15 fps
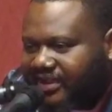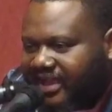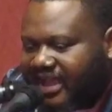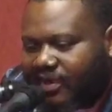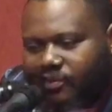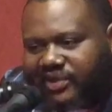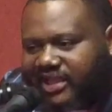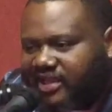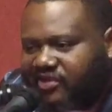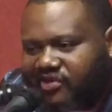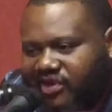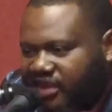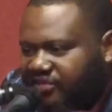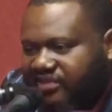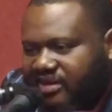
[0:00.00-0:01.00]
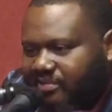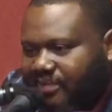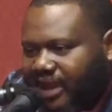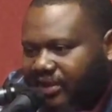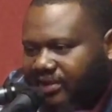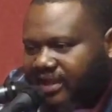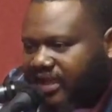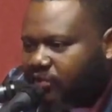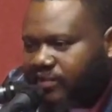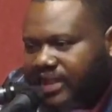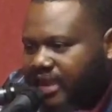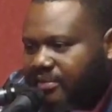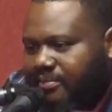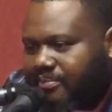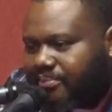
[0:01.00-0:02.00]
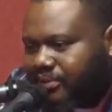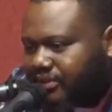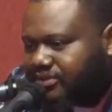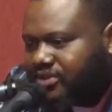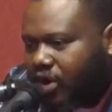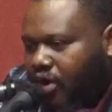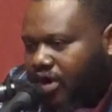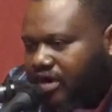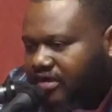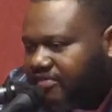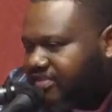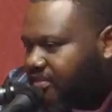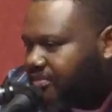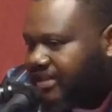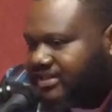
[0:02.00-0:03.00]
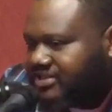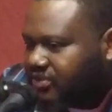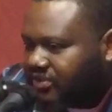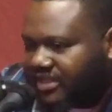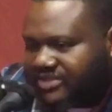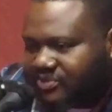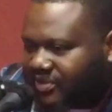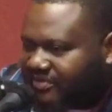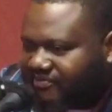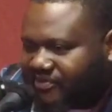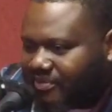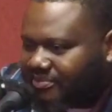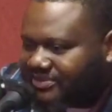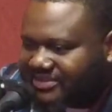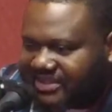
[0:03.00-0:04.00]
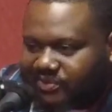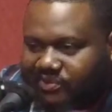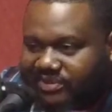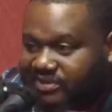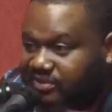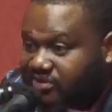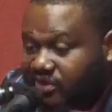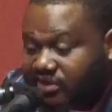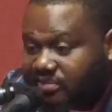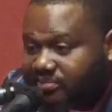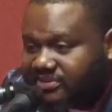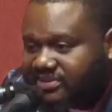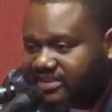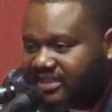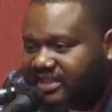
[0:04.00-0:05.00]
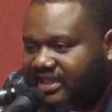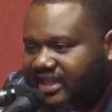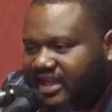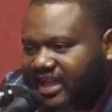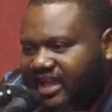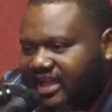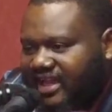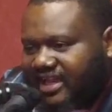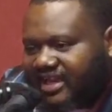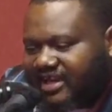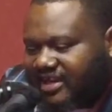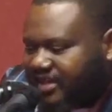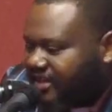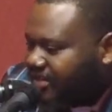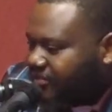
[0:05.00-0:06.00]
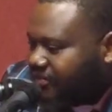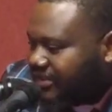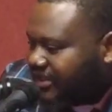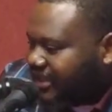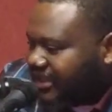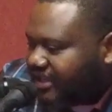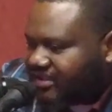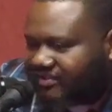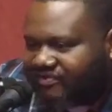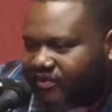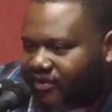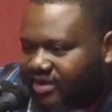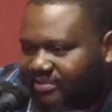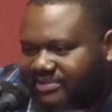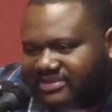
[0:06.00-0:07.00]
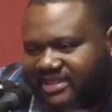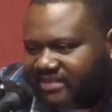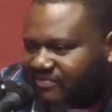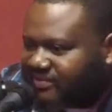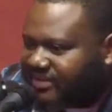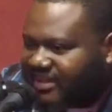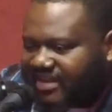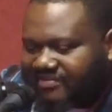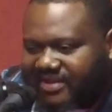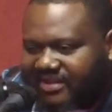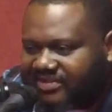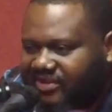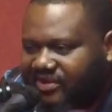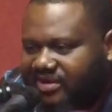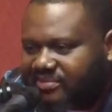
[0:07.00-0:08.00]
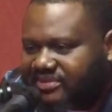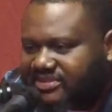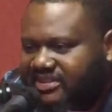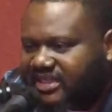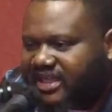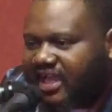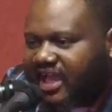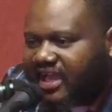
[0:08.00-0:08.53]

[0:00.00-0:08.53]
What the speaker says: and we hear nothing about it, and we haven't pushed hard enough to make sure that 24% went to 30%, and then we can't get to 40% if we're never at 30%.